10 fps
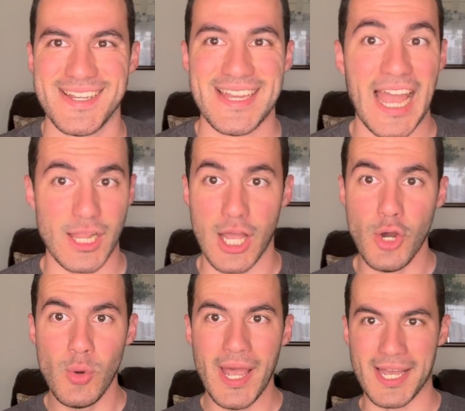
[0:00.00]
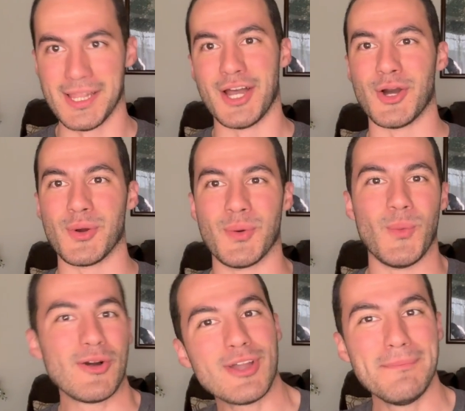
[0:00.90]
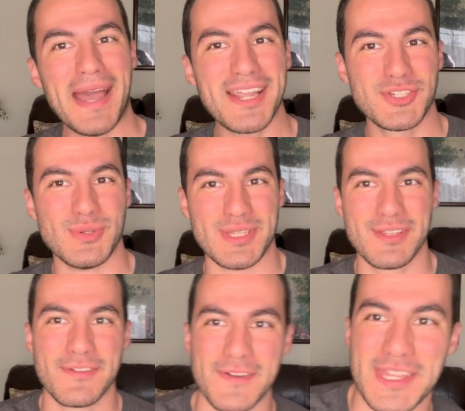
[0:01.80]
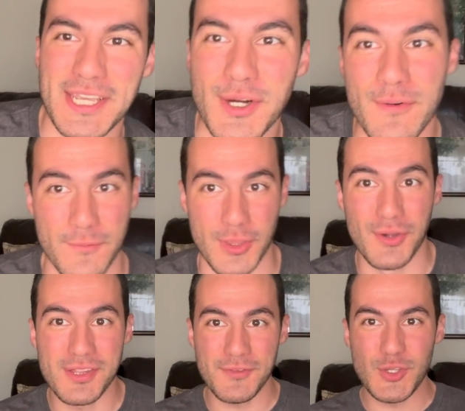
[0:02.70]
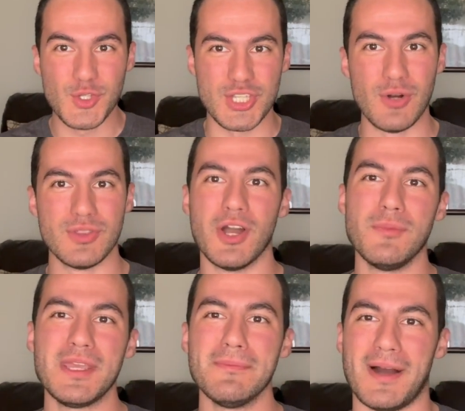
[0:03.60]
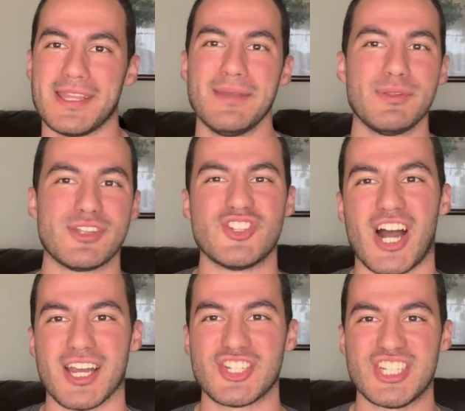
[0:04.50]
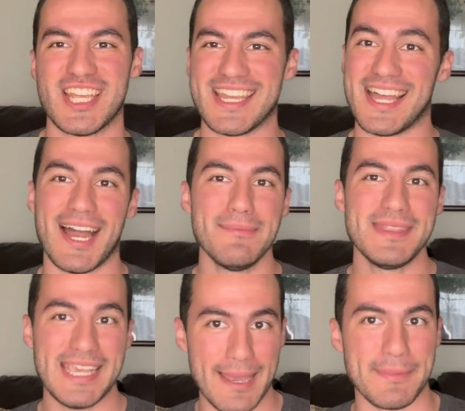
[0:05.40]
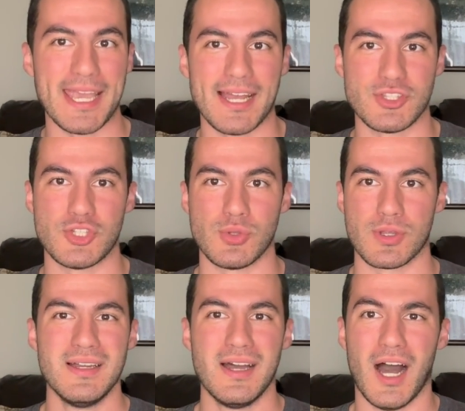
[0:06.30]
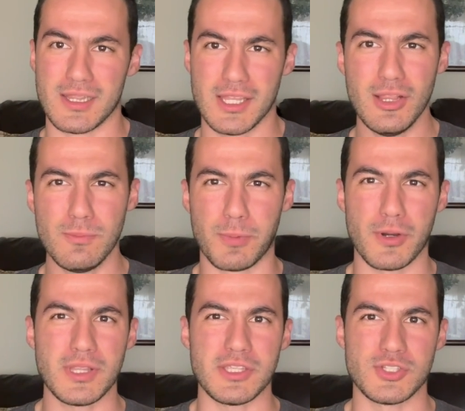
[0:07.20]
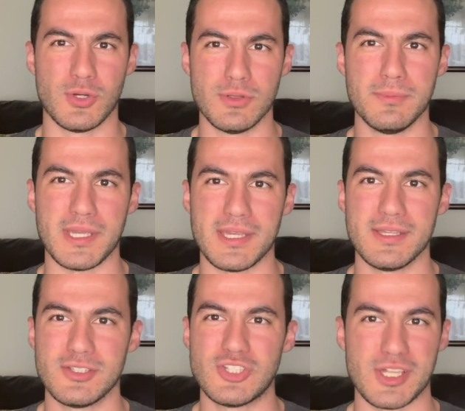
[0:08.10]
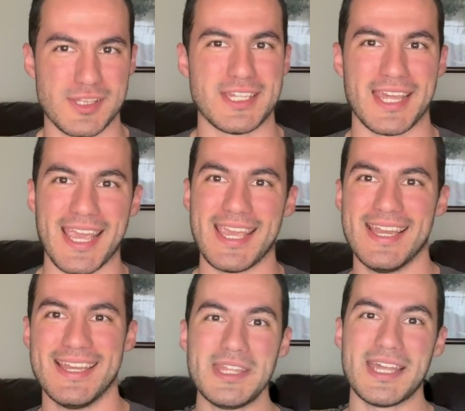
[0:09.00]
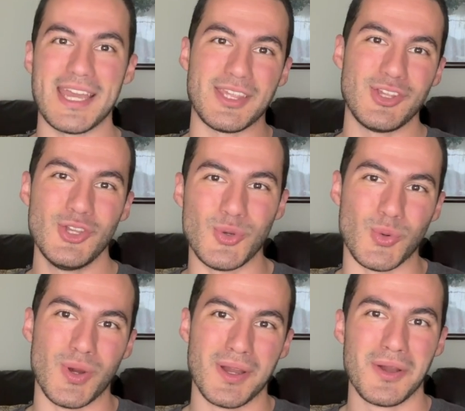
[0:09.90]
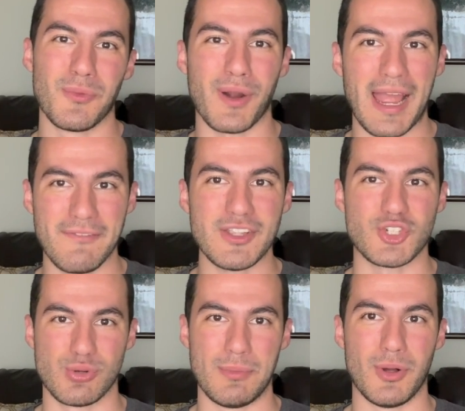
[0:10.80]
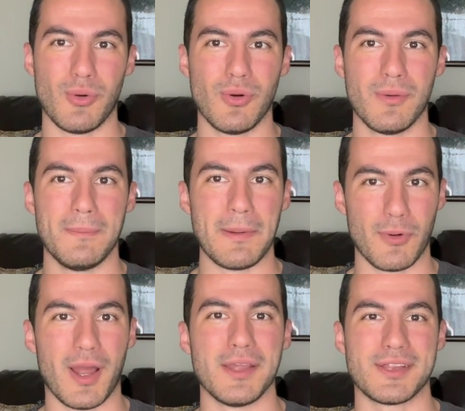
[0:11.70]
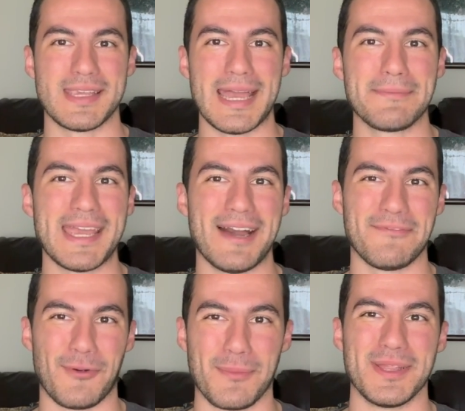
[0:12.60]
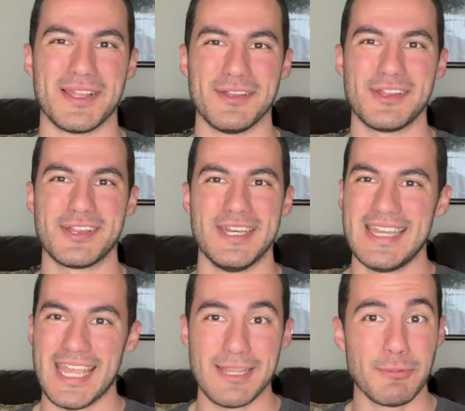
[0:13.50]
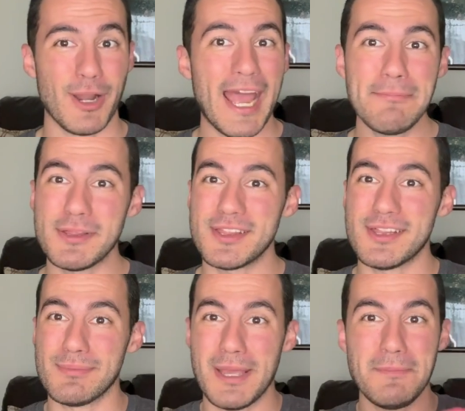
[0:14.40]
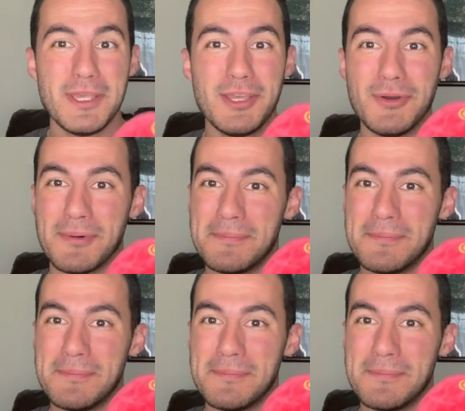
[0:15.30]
Hello, hello. Welcome back to another video. For those of you who don't know me, my name's Josh, and I'm the MCAT tutor. A little birdie told me just today that you were having trouble memorizing MCAT formulas, and perhaps this might be you.